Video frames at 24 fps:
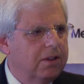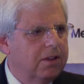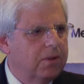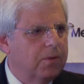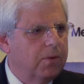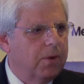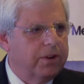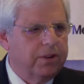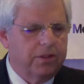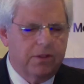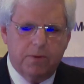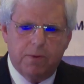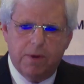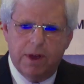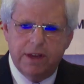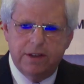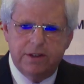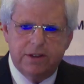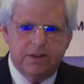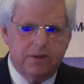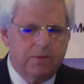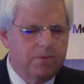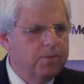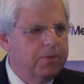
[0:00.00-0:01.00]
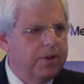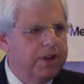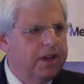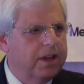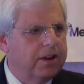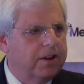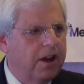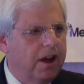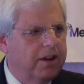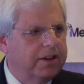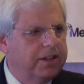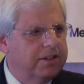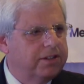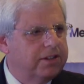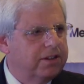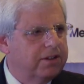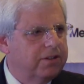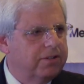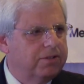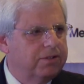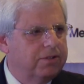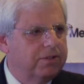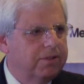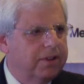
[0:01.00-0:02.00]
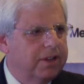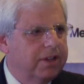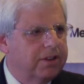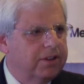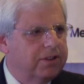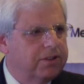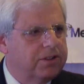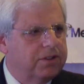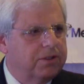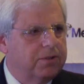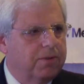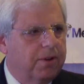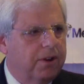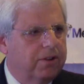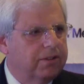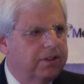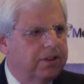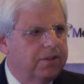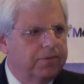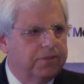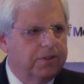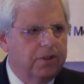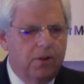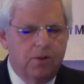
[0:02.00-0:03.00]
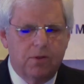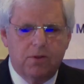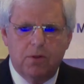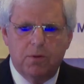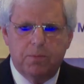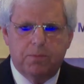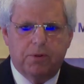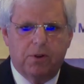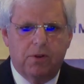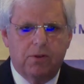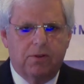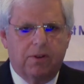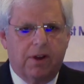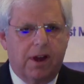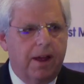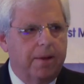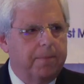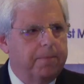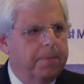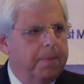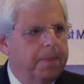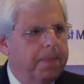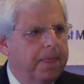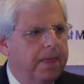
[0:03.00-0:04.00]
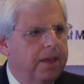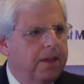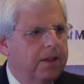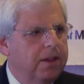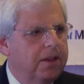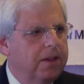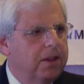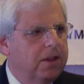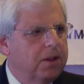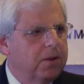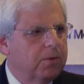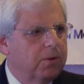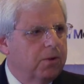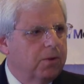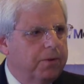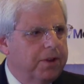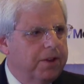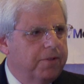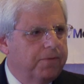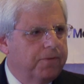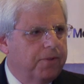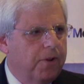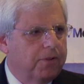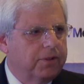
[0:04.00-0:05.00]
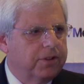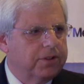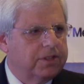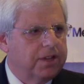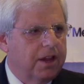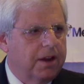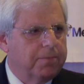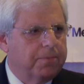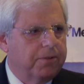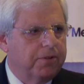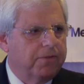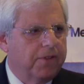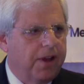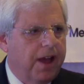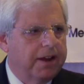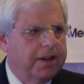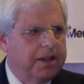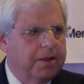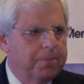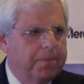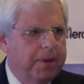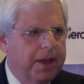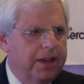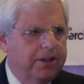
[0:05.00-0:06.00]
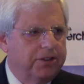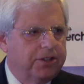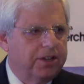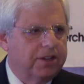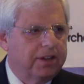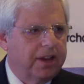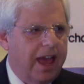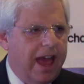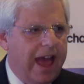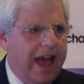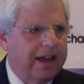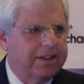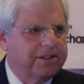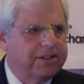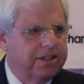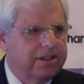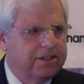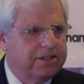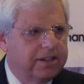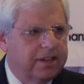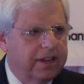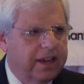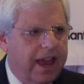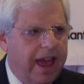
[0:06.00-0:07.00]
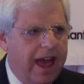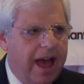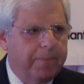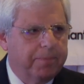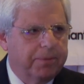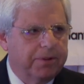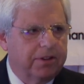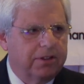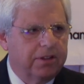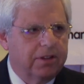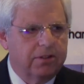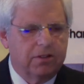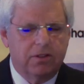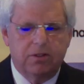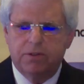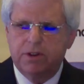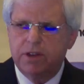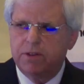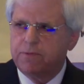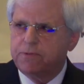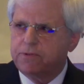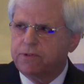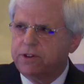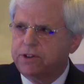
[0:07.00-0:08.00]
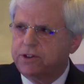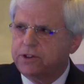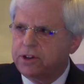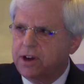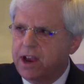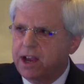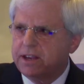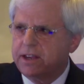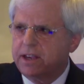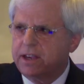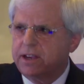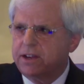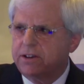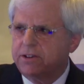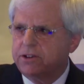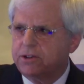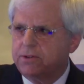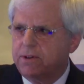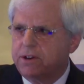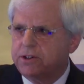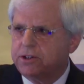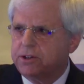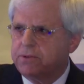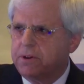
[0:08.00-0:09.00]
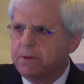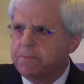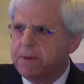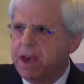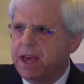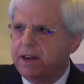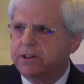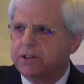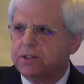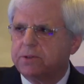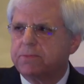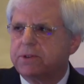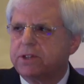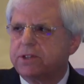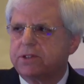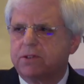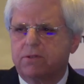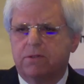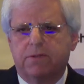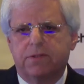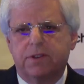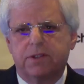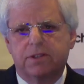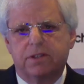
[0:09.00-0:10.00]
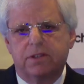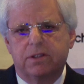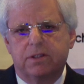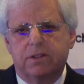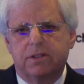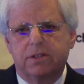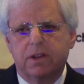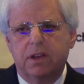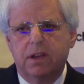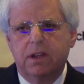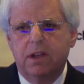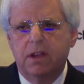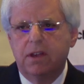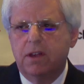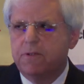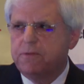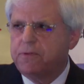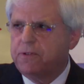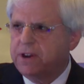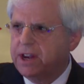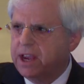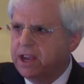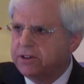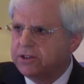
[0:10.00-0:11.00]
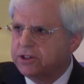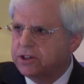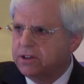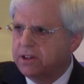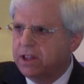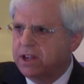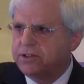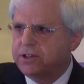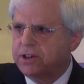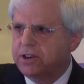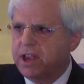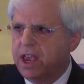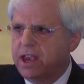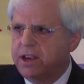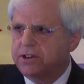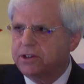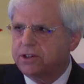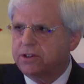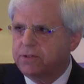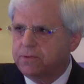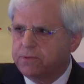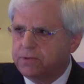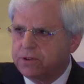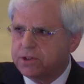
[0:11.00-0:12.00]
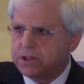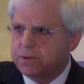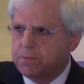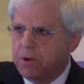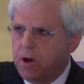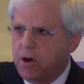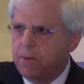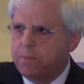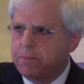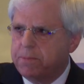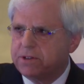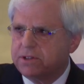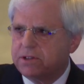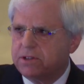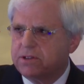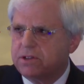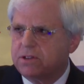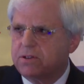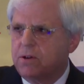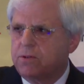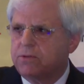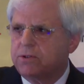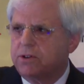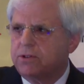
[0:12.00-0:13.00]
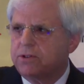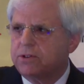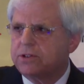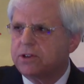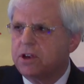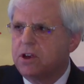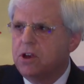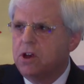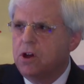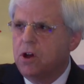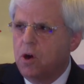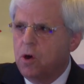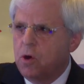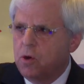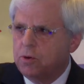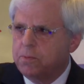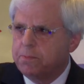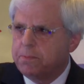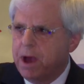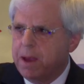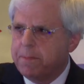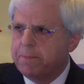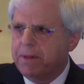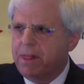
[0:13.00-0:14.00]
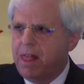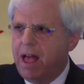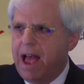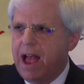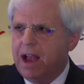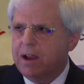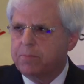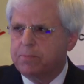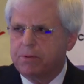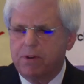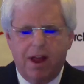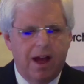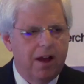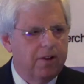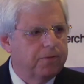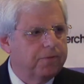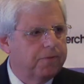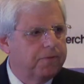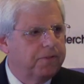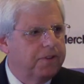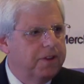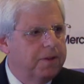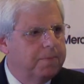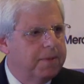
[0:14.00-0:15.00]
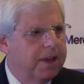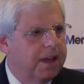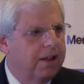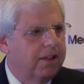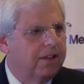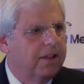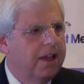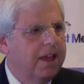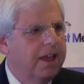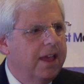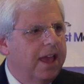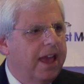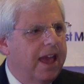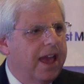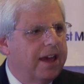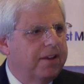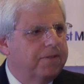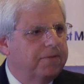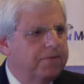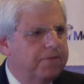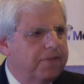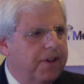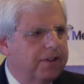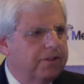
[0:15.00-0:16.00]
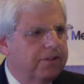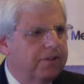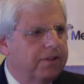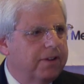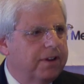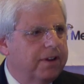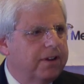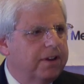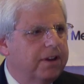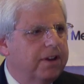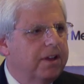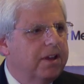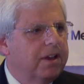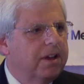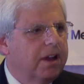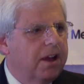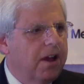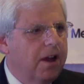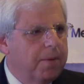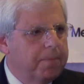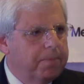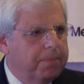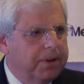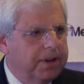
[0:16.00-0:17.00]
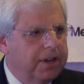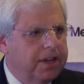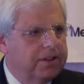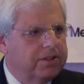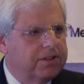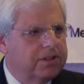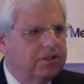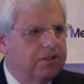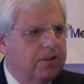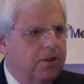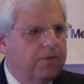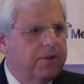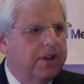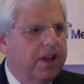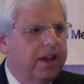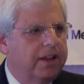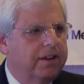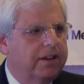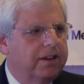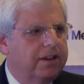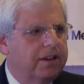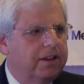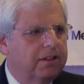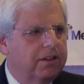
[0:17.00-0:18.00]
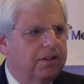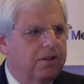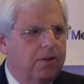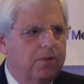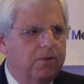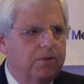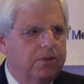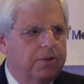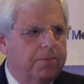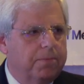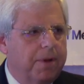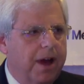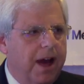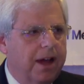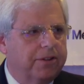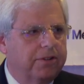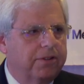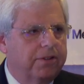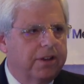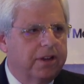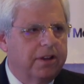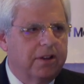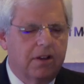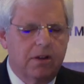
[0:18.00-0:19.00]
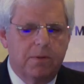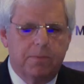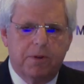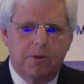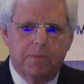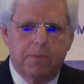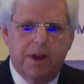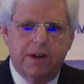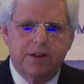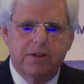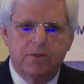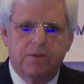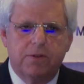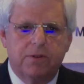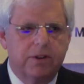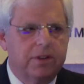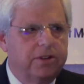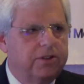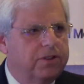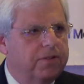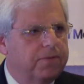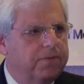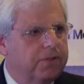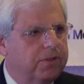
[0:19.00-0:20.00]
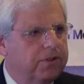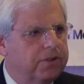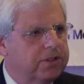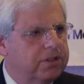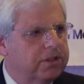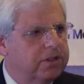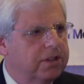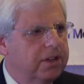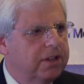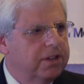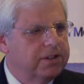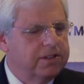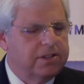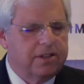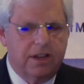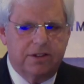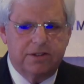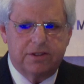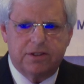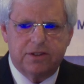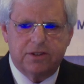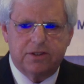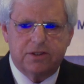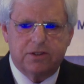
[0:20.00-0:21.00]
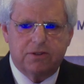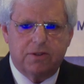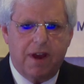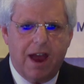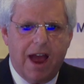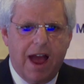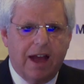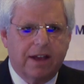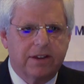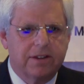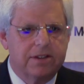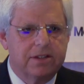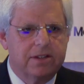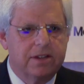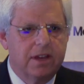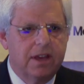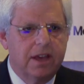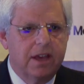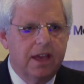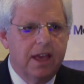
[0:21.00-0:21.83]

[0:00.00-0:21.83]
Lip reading: One of the ways that we at Huntington are doing it is through our Lift Local program, where we focus on providing patient access to capital, including free checking and treasury management services, financial education for small business owners owned by Black, brown, female, and veteran companies located in low to moderate income or minority diverse census tracts.